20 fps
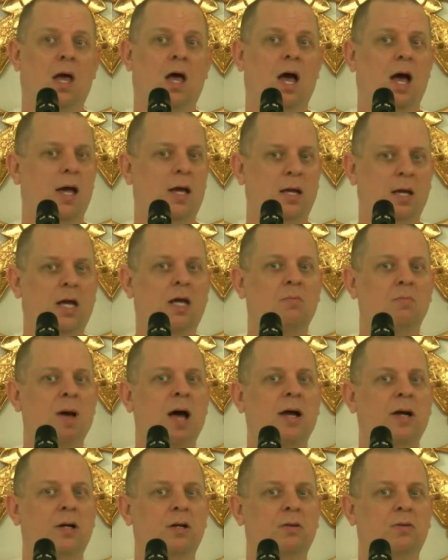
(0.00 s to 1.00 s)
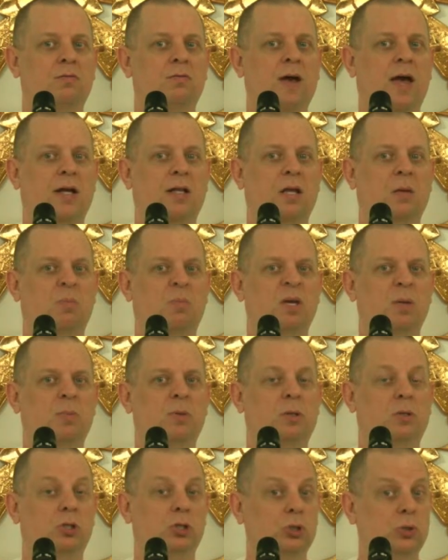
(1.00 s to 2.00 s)
I admire the fact that
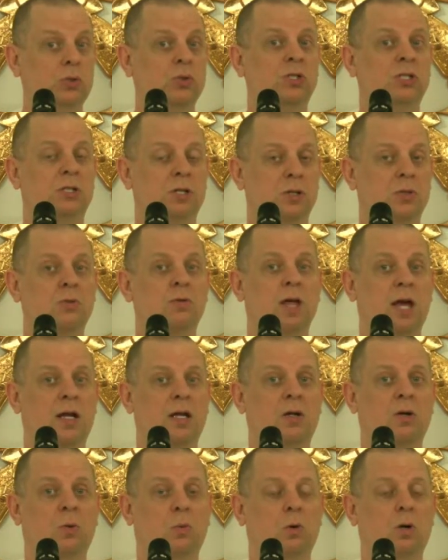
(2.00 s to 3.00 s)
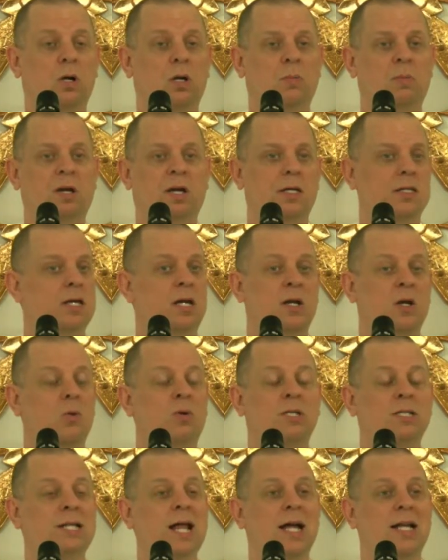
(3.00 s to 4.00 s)
people are choosing to do that inner work, because I know
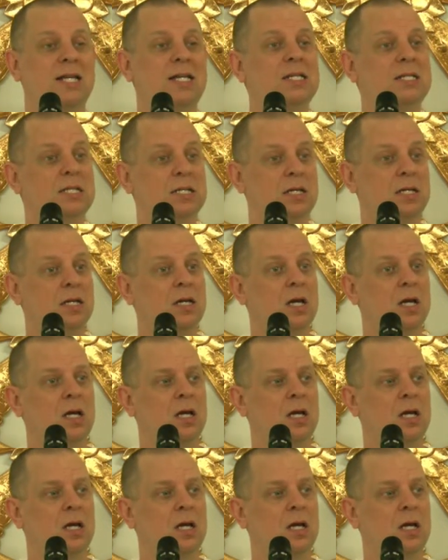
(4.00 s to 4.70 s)
it's not easy.